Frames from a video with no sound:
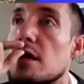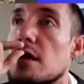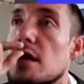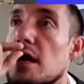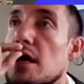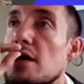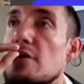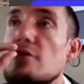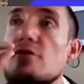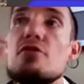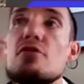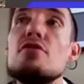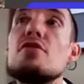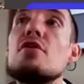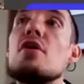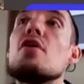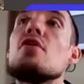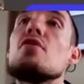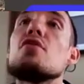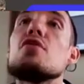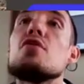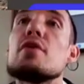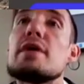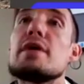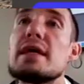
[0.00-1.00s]
And you
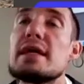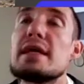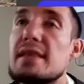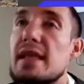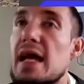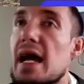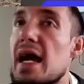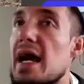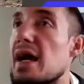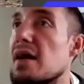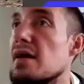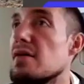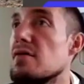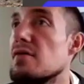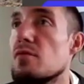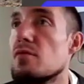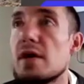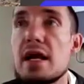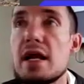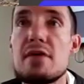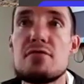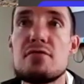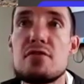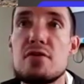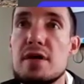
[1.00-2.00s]
go look at that,
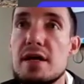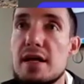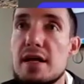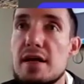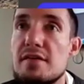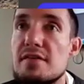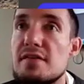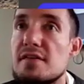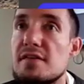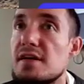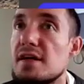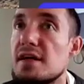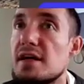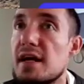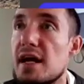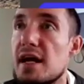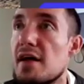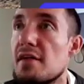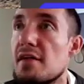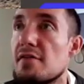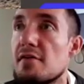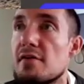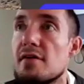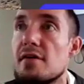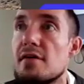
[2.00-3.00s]
whatever it is,
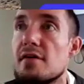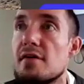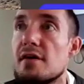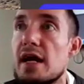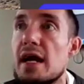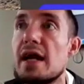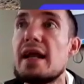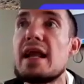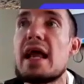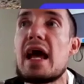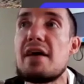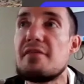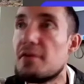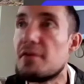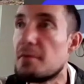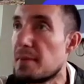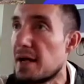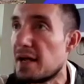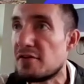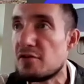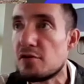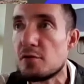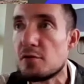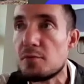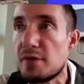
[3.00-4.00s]
together and have a
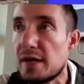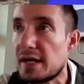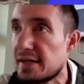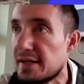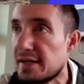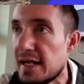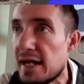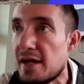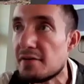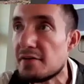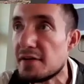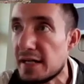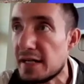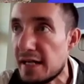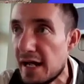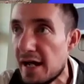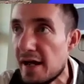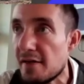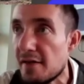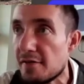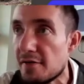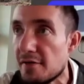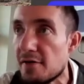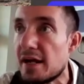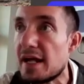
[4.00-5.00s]
mental breakdown
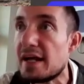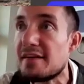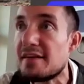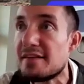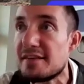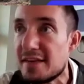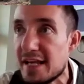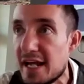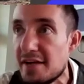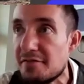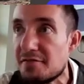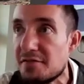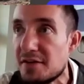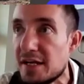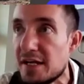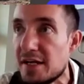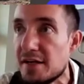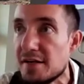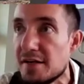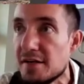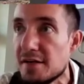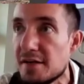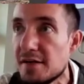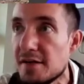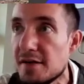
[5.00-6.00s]
together in
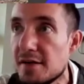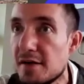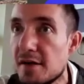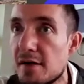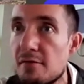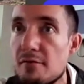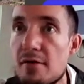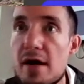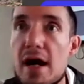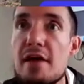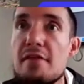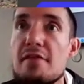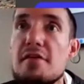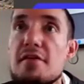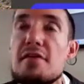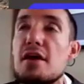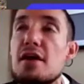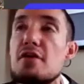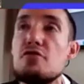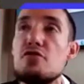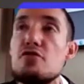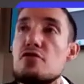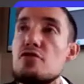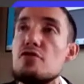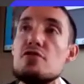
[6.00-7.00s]
safety, rather
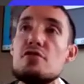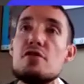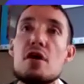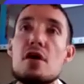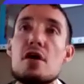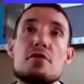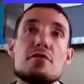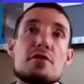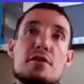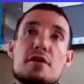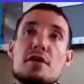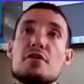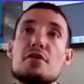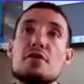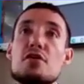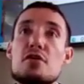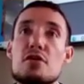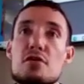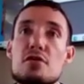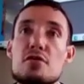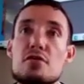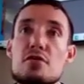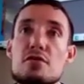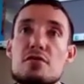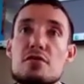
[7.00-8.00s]
than you go to the
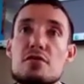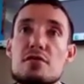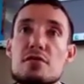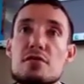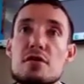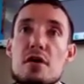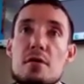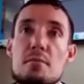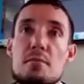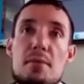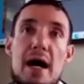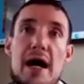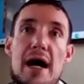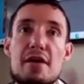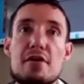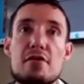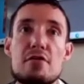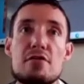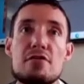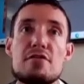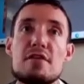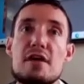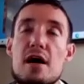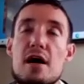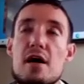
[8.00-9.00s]
news by
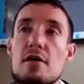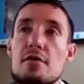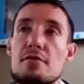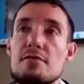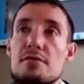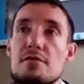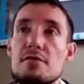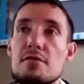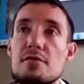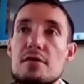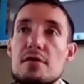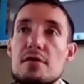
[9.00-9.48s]
yourself